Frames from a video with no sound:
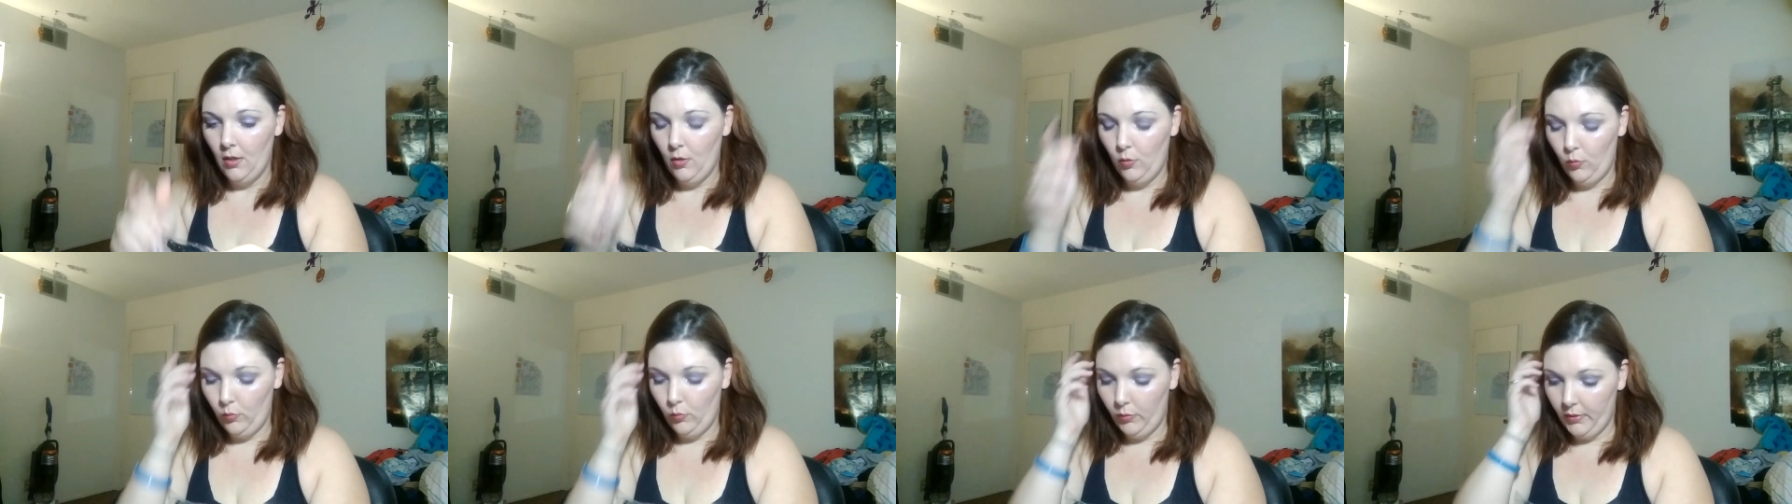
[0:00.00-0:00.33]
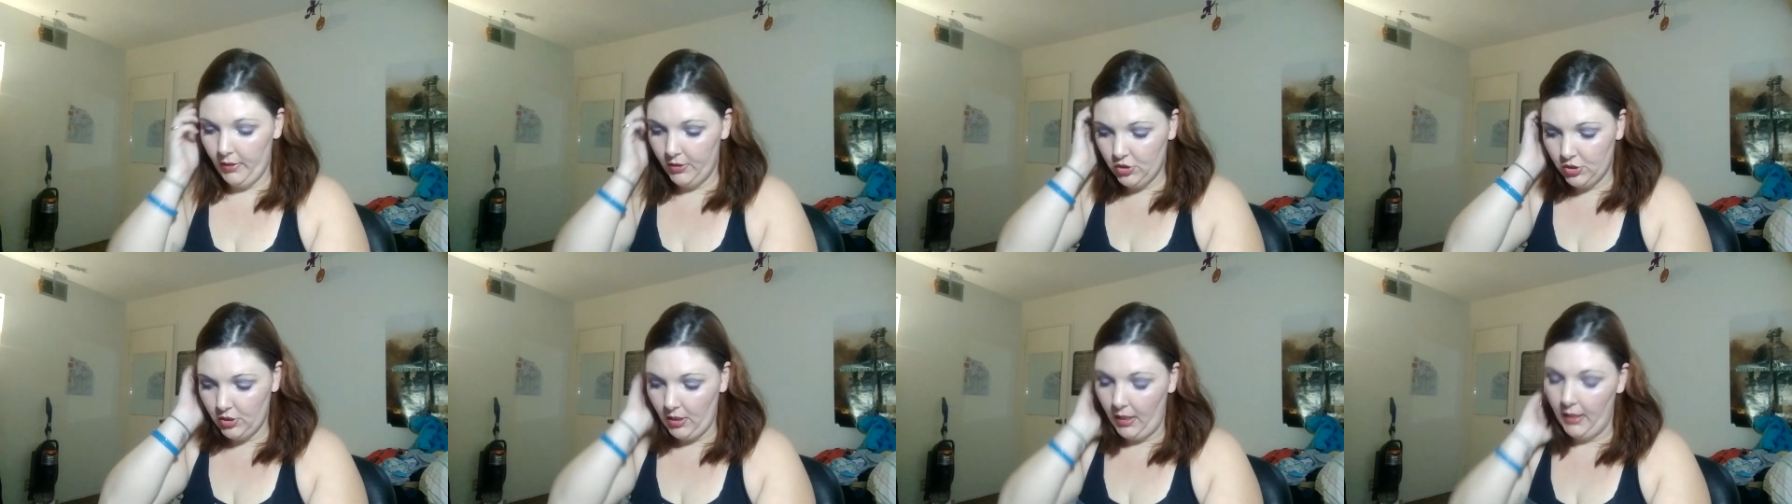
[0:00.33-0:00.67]

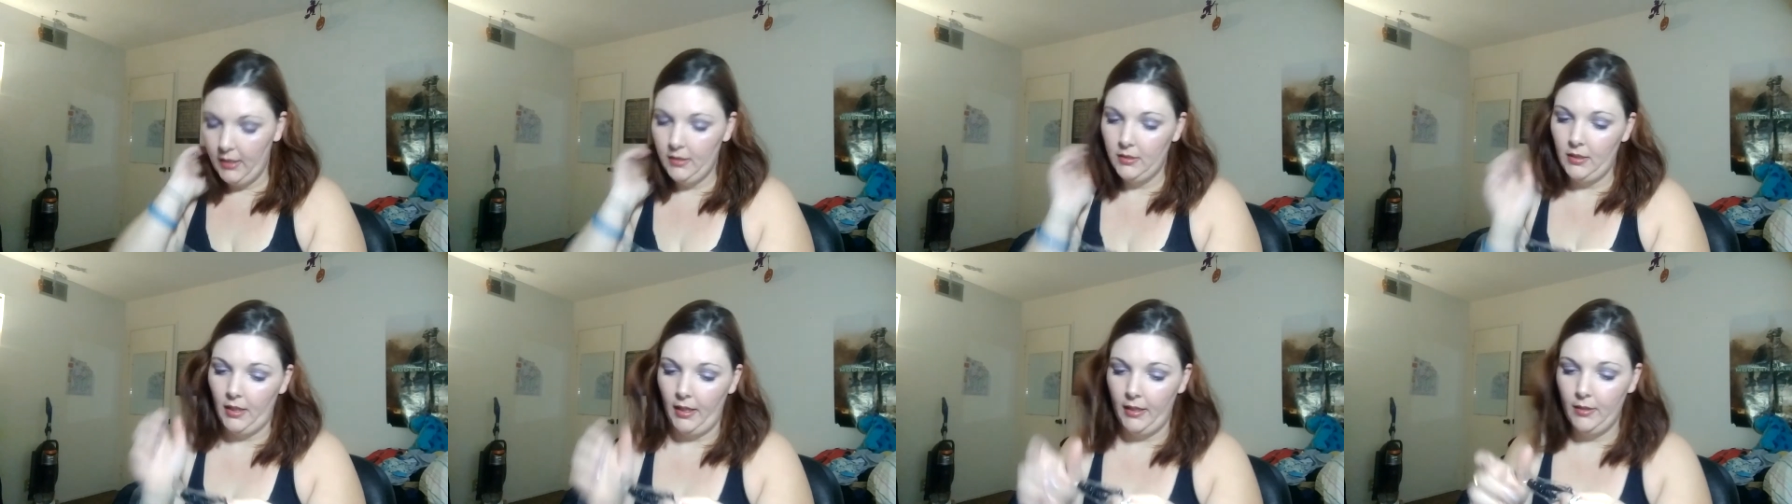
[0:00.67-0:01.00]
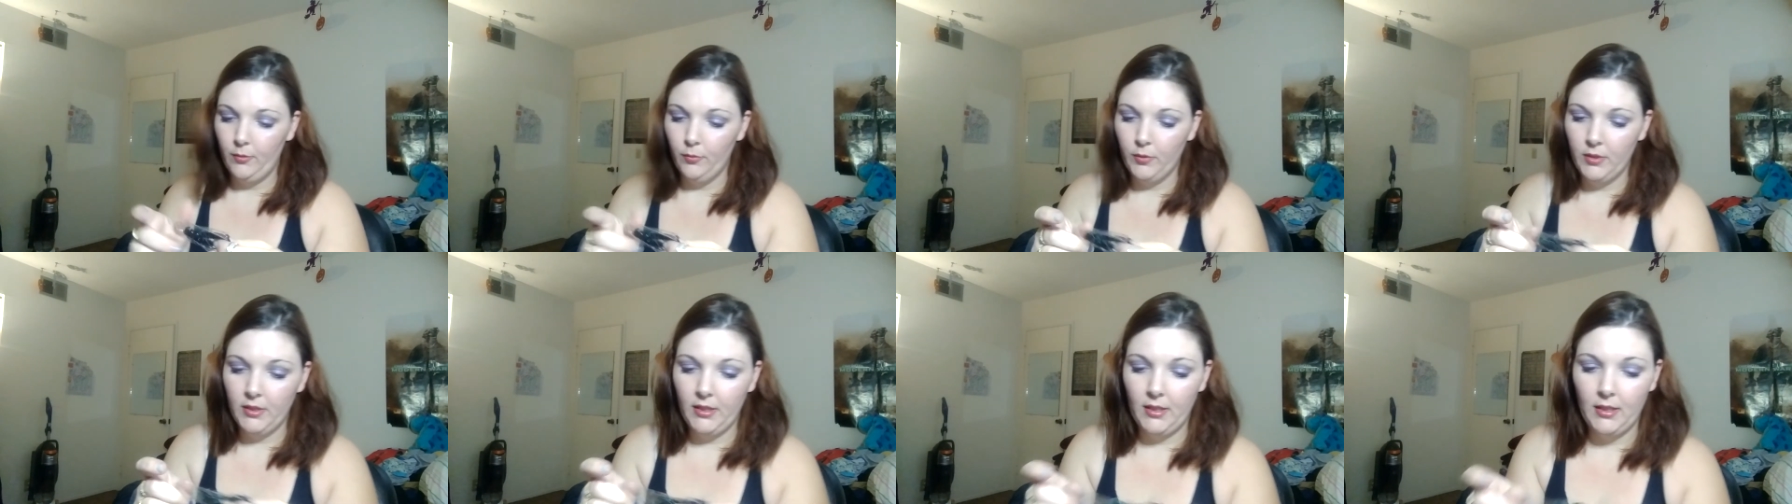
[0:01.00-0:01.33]
which I, I
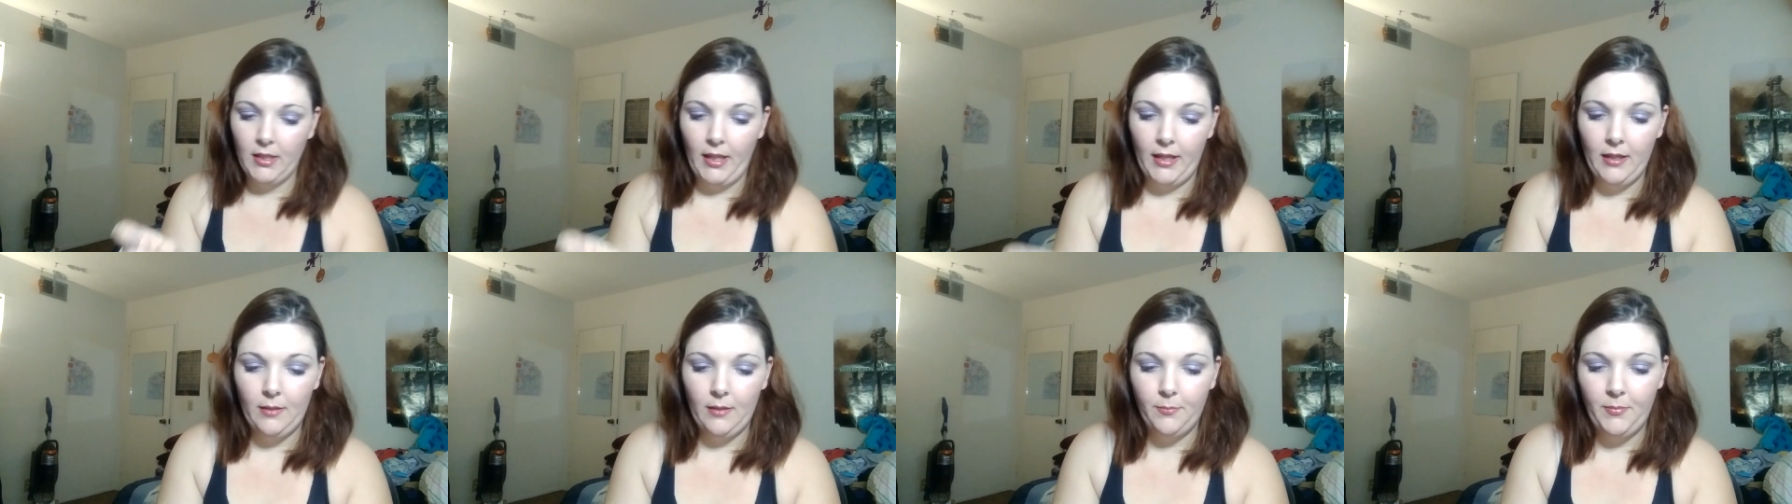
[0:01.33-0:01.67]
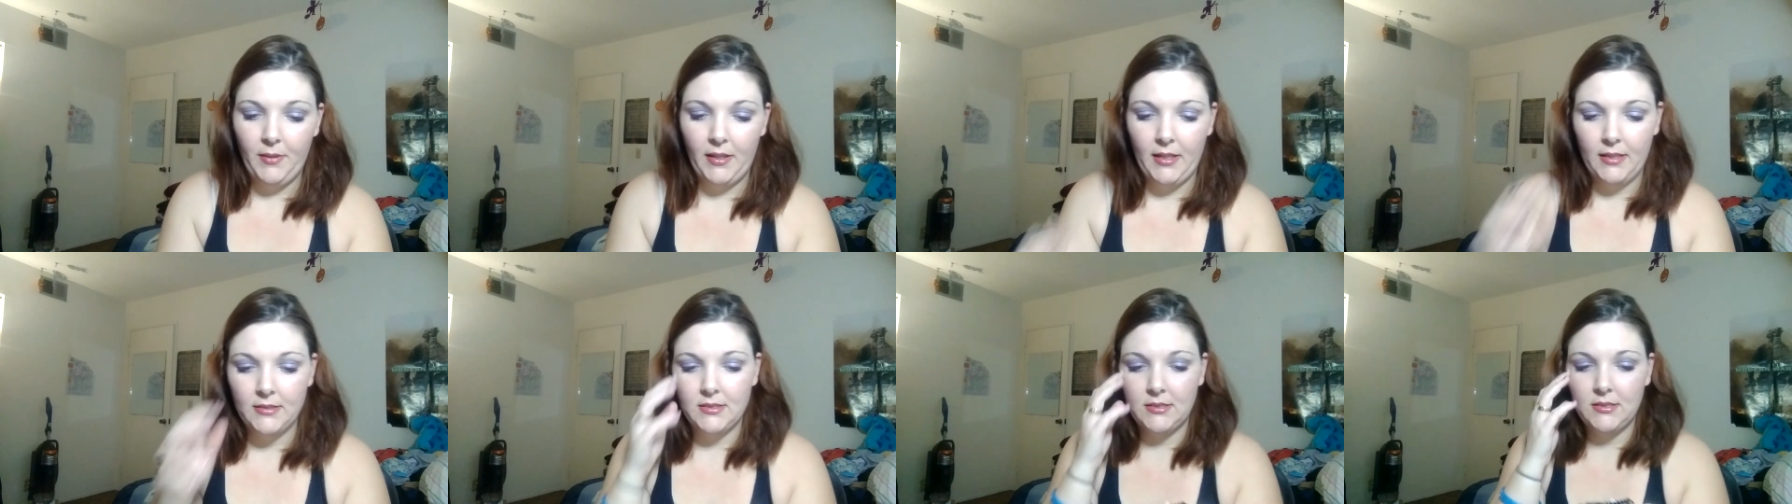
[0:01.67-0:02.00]
really like
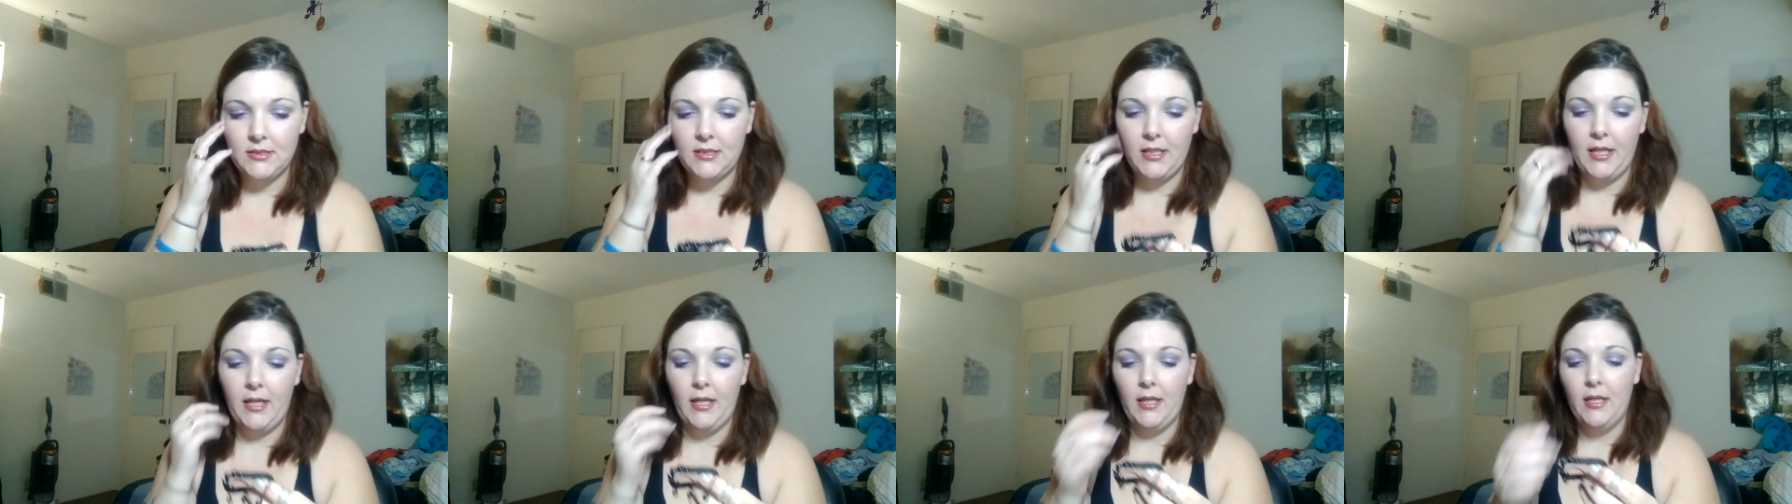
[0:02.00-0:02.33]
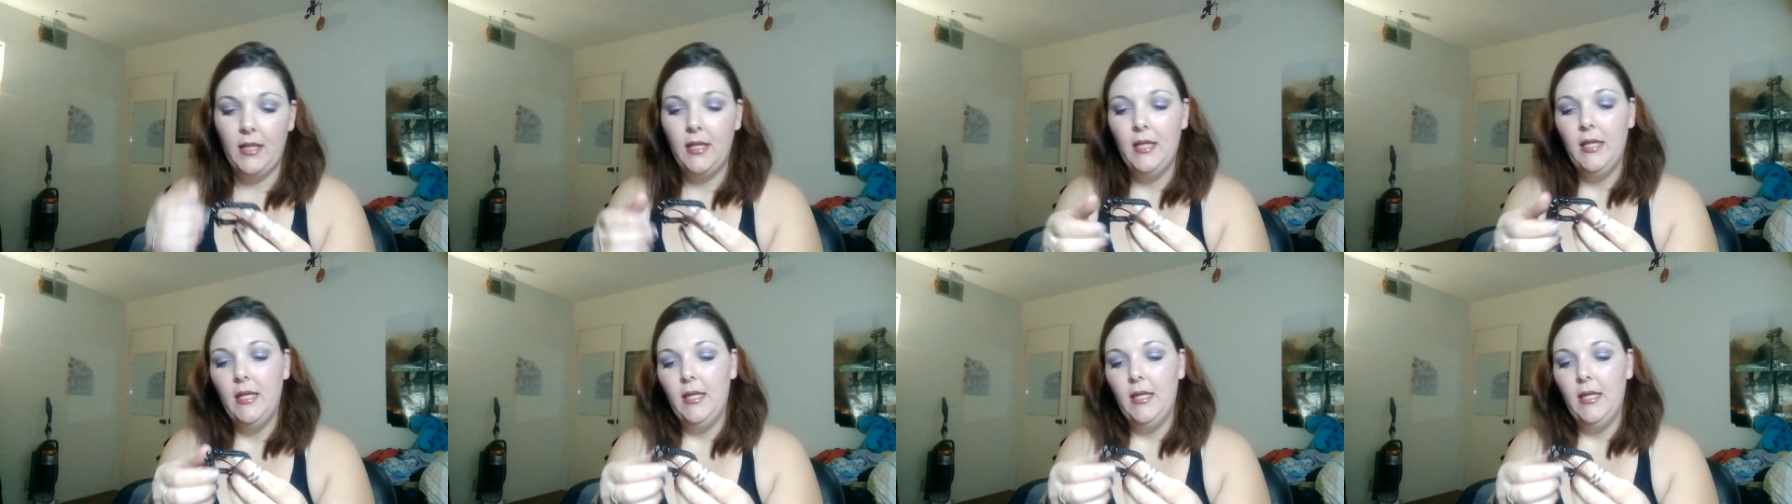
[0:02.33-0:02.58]
because it's like,